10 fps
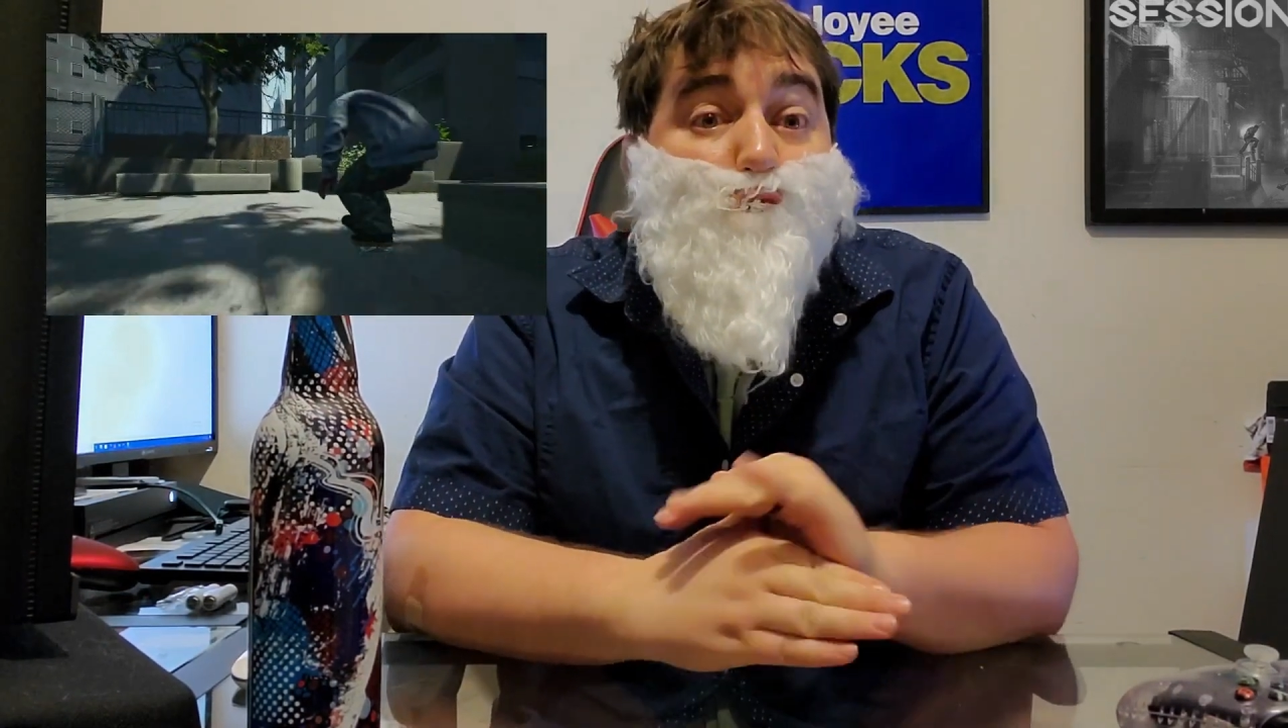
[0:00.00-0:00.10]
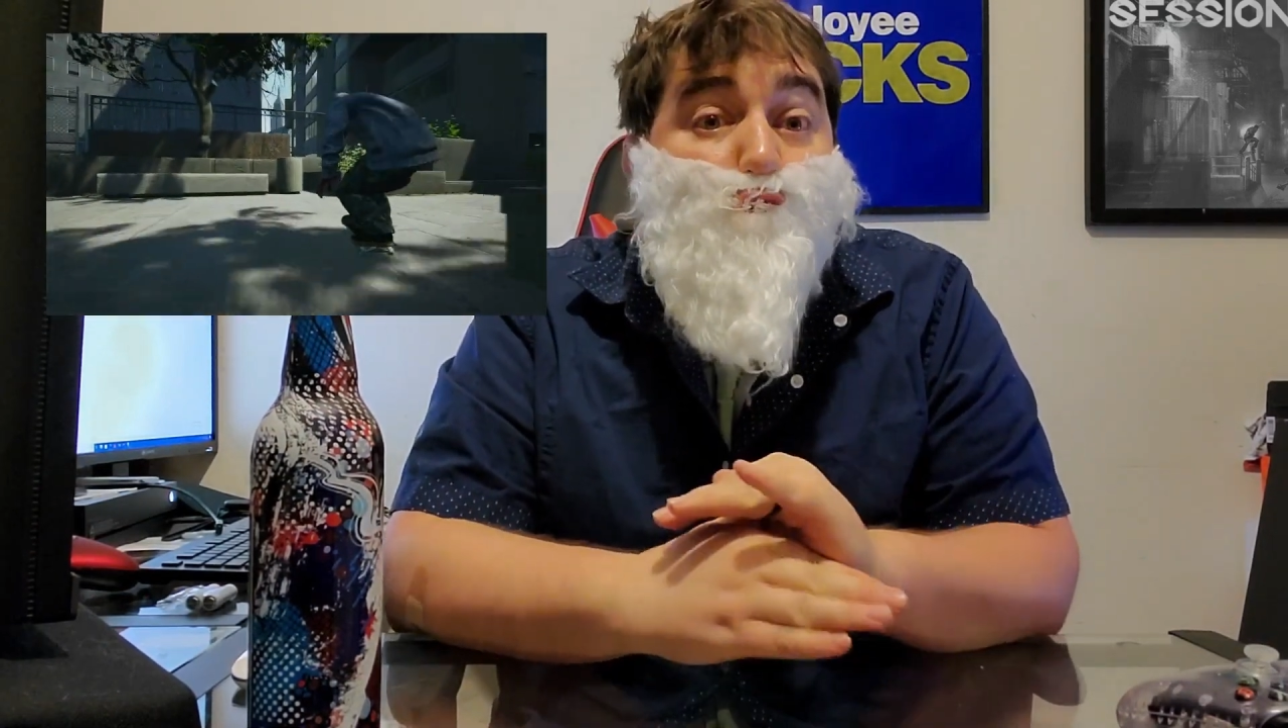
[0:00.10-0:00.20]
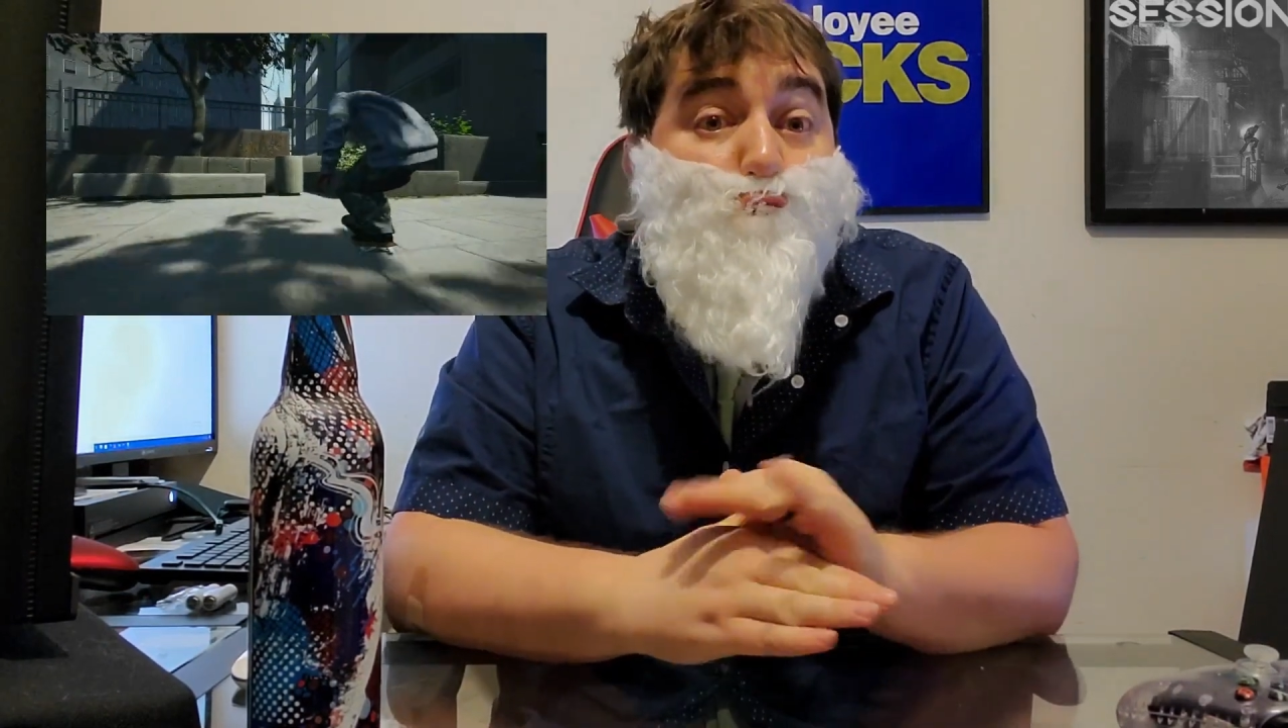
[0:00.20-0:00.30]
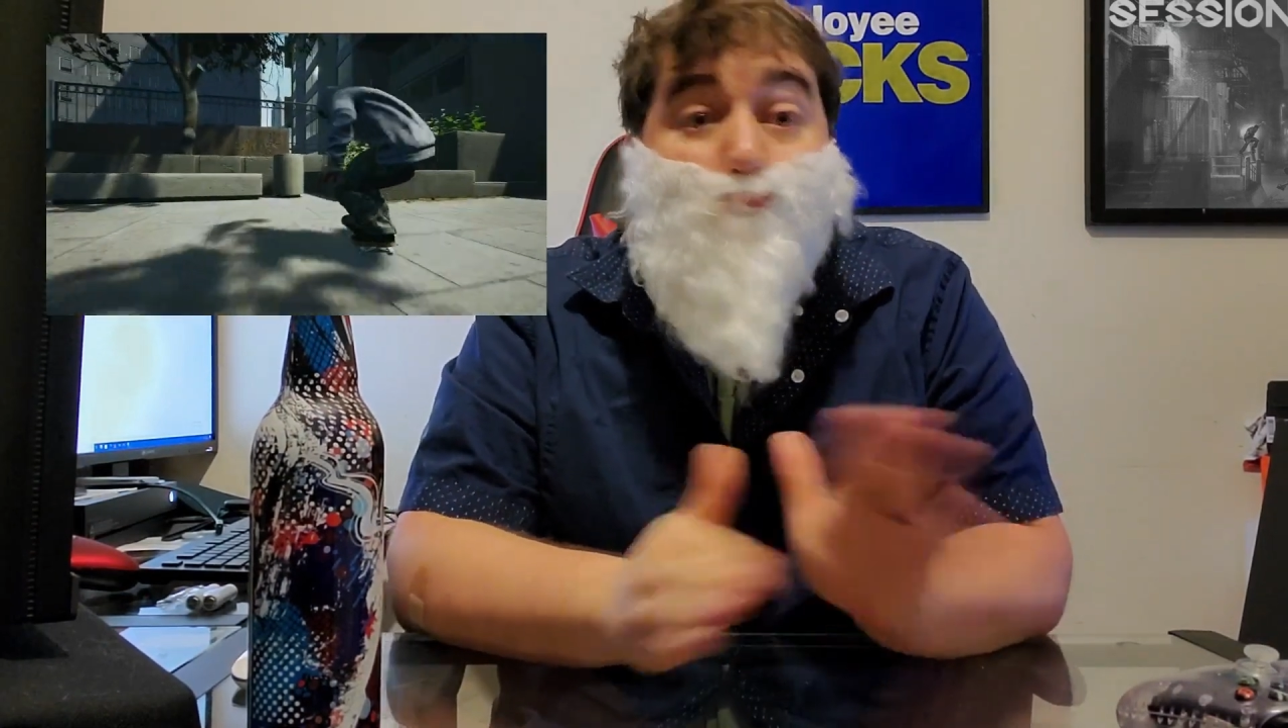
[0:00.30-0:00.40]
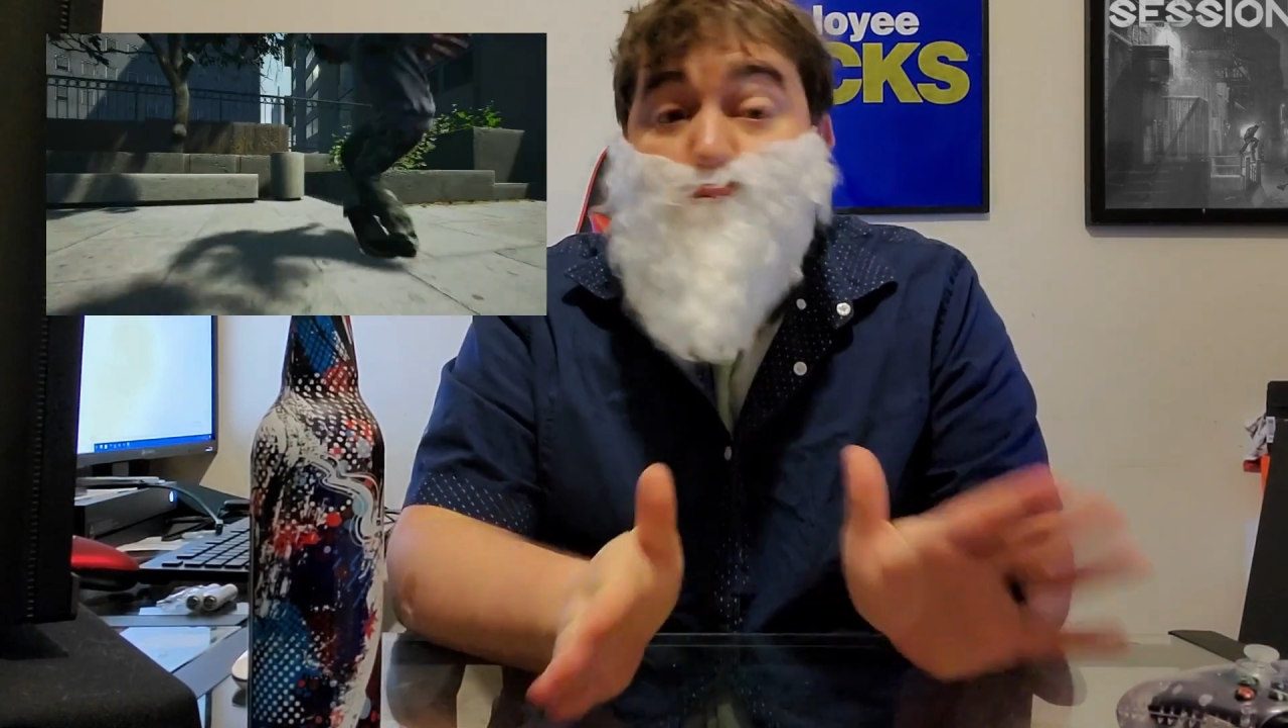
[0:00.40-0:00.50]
no